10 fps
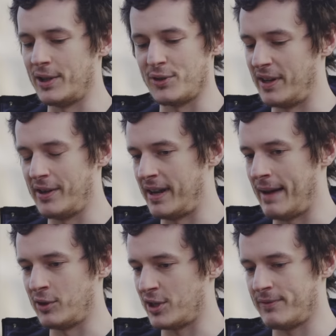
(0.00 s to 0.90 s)
I just think you could
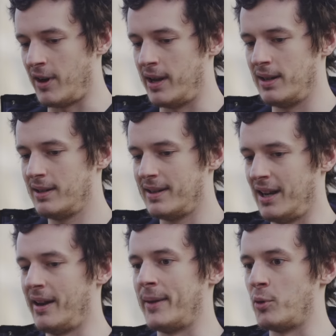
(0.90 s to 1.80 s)
never justify
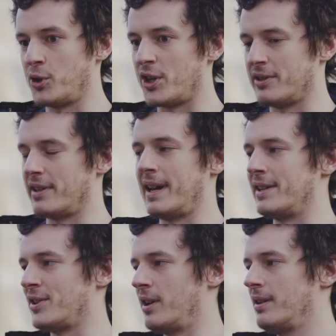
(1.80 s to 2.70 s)
killing an animal just because it
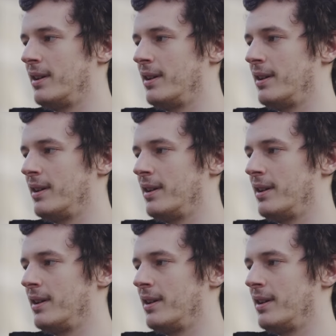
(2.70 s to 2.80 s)
tastes good.